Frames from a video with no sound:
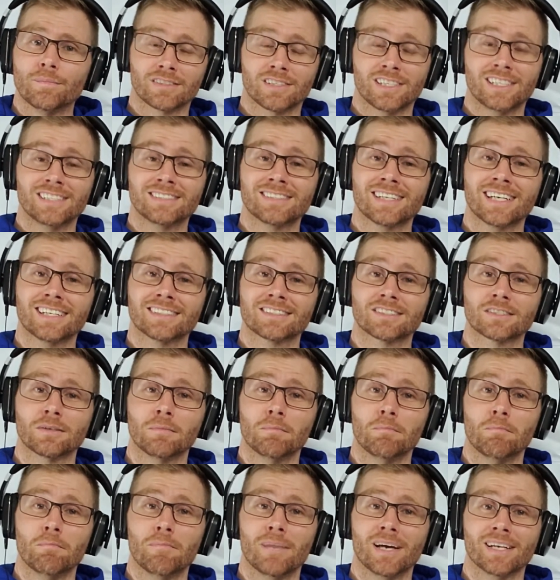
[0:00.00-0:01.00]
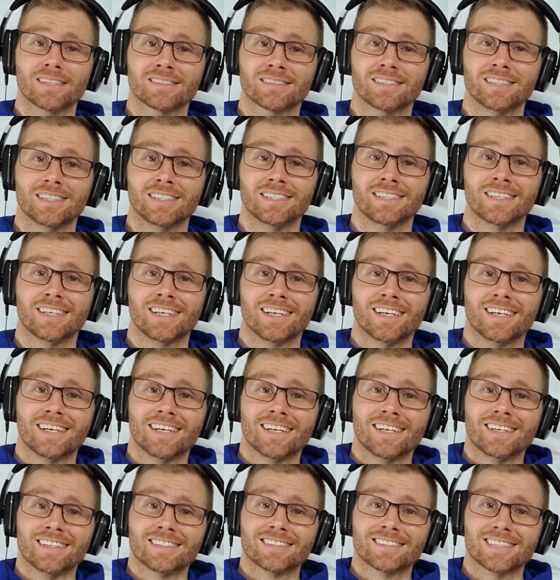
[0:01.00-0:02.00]
He's had some messy
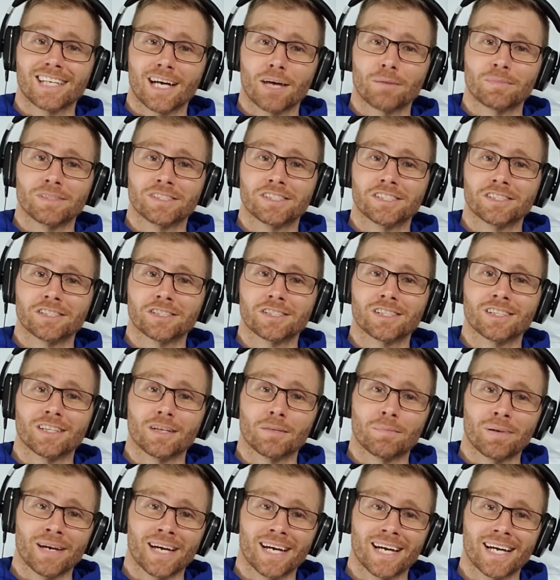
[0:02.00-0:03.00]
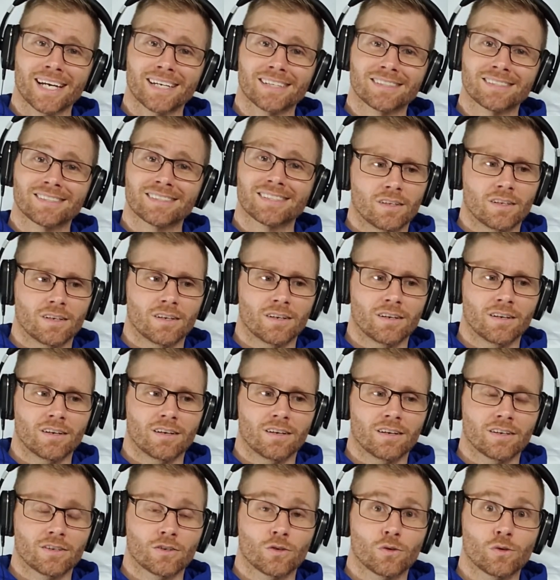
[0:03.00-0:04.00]
stoppages in the past.
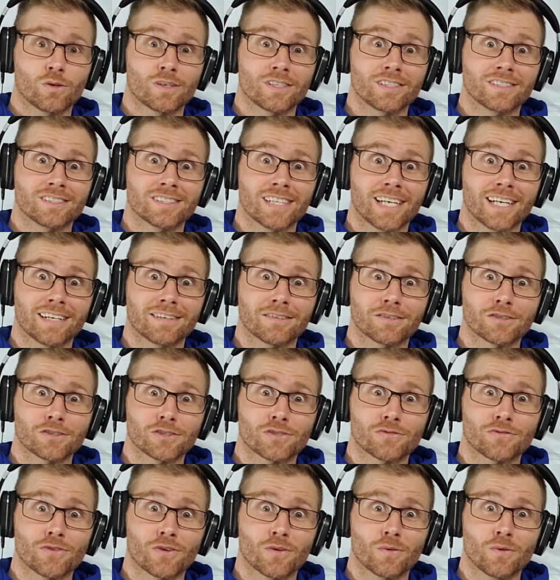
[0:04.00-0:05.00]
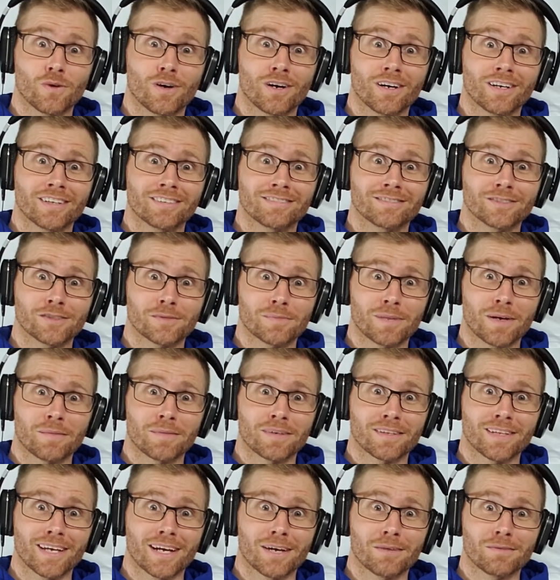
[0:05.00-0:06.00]
Corey Sanders, for one. You
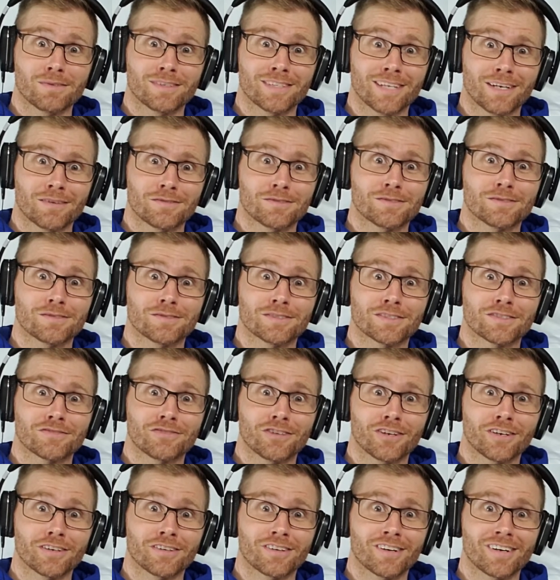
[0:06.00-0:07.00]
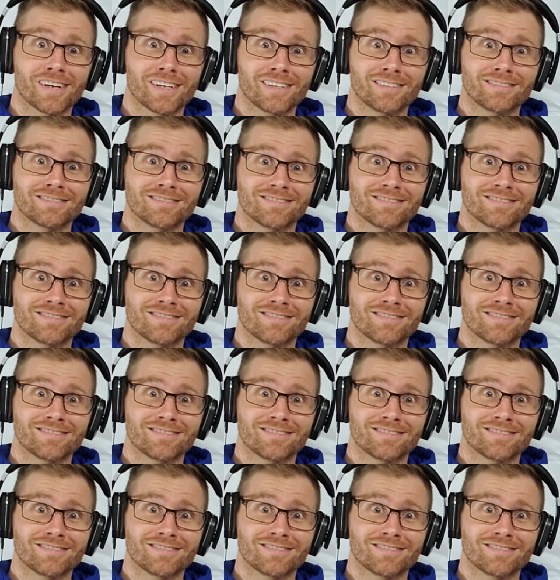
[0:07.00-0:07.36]
remember that one? That one was fun, right?